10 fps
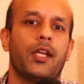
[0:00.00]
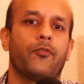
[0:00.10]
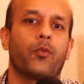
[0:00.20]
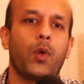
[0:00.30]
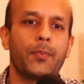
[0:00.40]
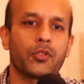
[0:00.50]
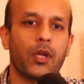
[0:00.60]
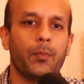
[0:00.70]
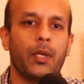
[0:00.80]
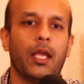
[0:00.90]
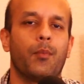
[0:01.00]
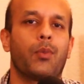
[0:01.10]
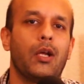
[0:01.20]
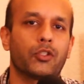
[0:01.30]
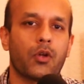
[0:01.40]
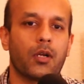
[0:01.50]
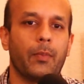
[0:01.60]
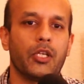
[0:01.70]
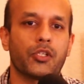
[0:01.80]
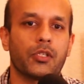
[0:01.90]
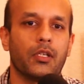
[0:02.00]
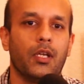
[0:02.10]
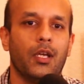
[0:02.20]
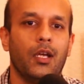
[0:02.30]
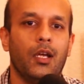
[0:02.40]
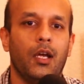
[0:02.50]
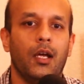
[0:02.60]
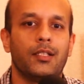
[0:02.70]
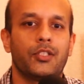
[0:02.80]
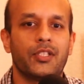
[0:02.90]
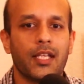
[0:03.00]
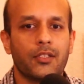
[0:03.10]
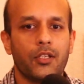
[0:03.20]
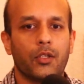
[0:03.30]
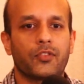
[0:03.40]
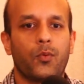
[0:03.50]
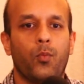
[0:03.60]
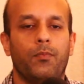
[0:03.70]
for web scraping and browser automation. To take the notes from